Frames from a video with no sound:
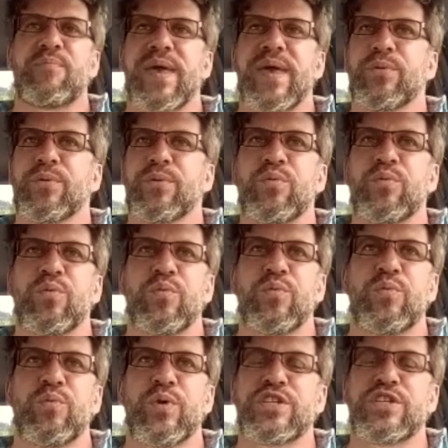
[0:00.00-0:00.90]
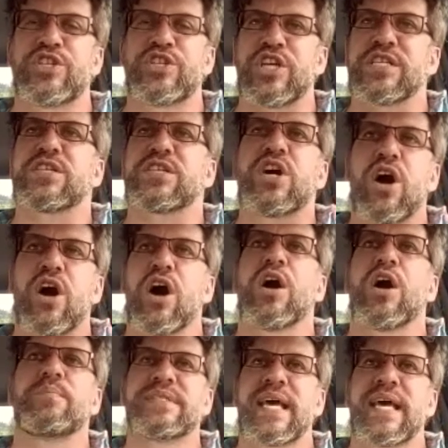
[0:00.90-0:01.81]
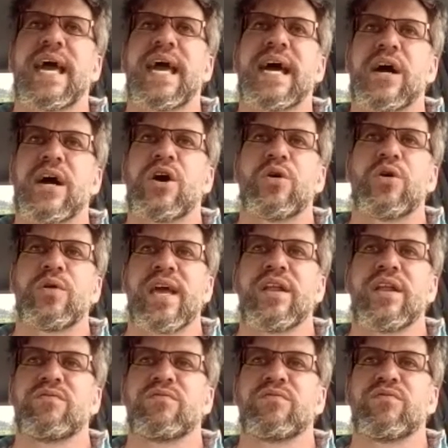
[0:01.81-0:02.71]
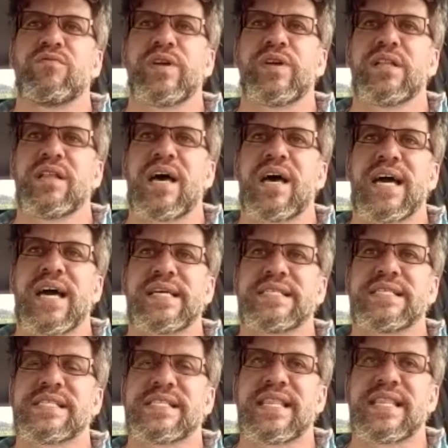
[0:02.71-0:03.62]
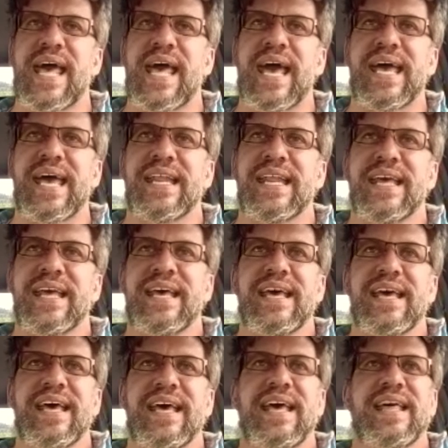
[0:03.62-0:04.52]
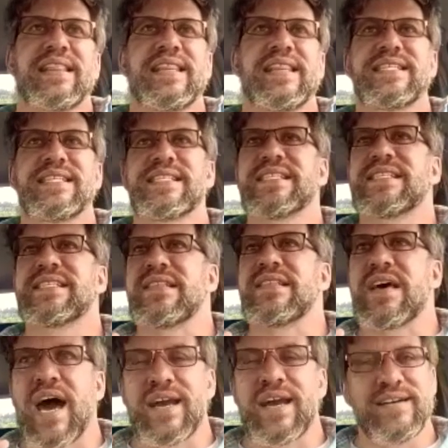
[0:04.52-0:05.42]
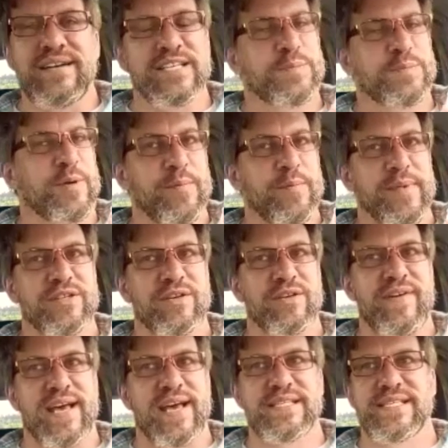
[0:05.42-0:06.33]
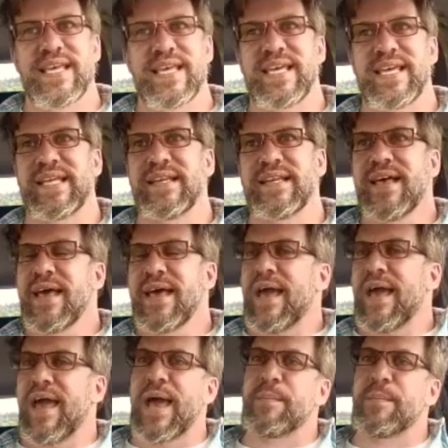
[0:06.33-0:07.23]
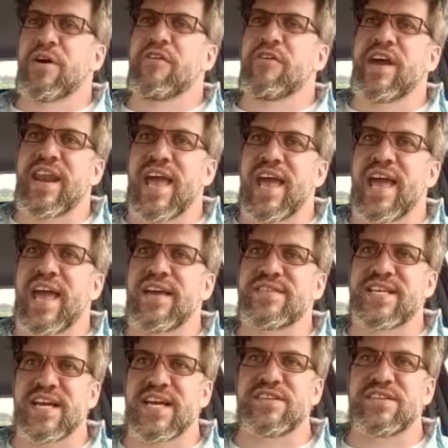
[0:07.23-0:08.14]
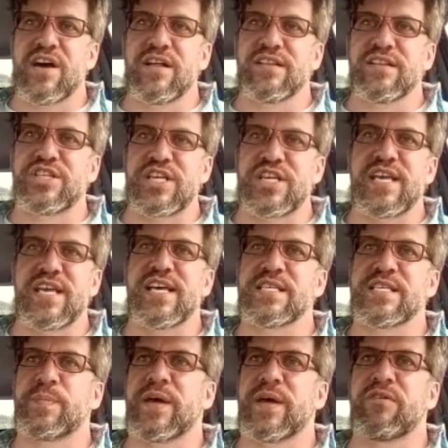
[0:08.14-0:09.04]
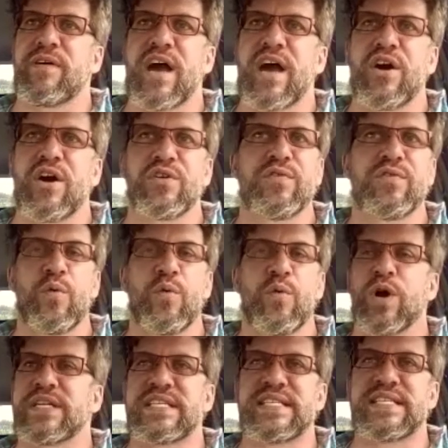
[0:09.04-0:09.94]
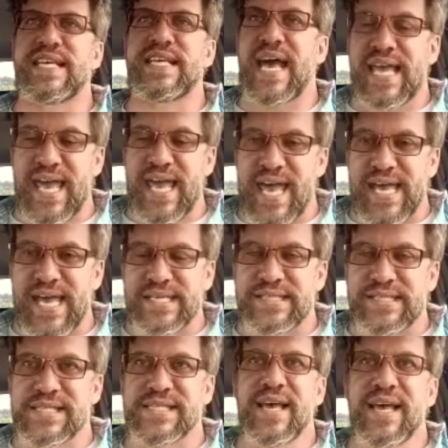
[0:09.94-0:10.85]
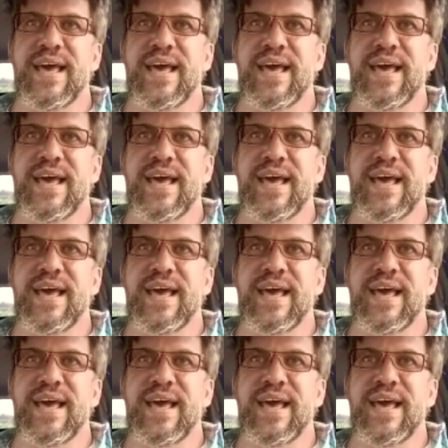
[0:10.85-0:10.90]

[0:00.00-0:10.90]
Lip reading: people would just calm down and realize that this is not an experimental vaccine. mRNA technology has been around for decades.